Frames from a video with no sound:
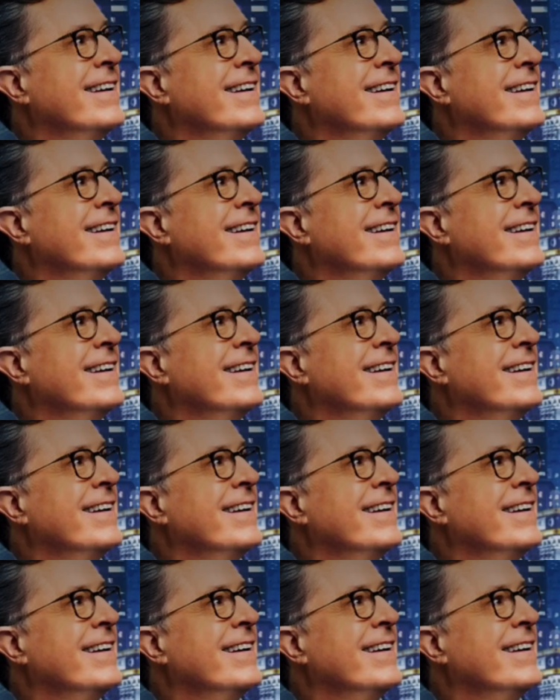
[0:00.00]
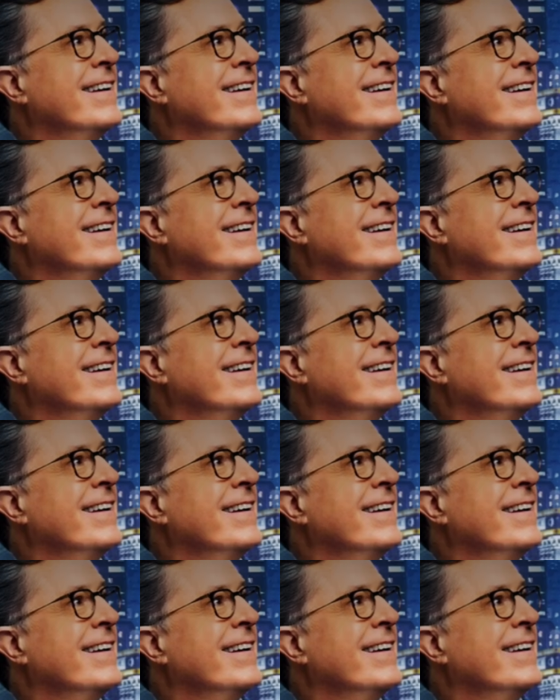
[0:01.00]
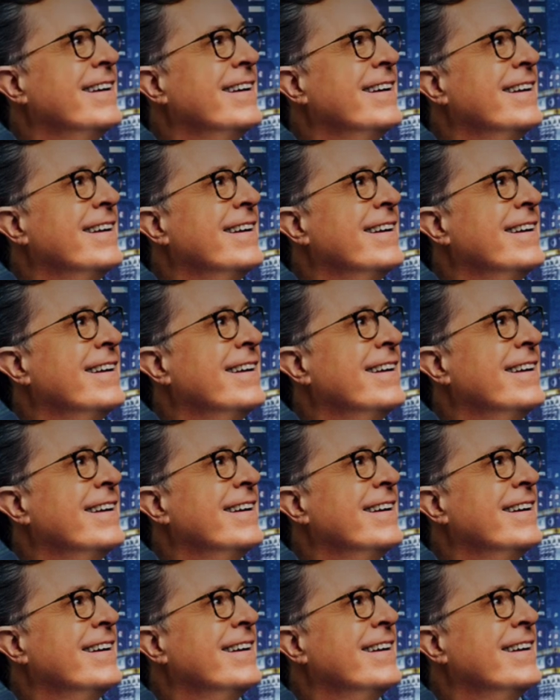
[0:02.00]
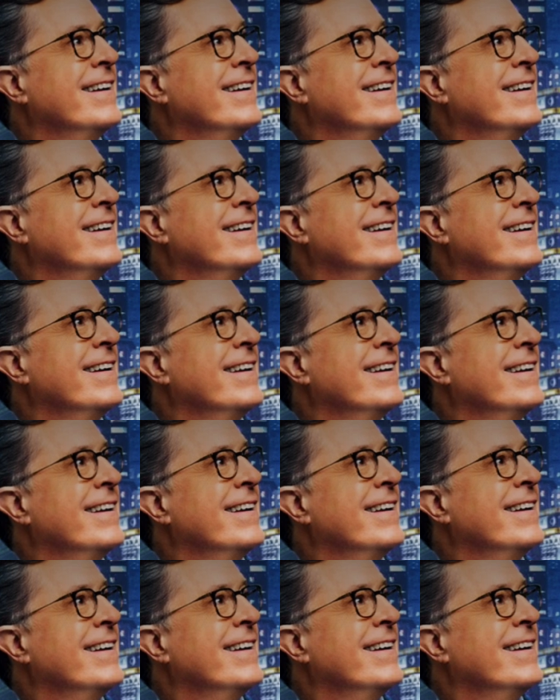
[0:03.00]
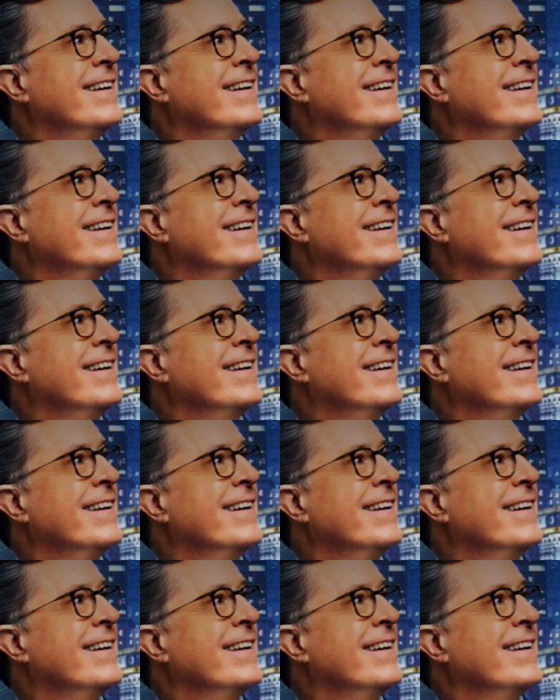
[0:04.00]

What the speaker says: Nobody speaks.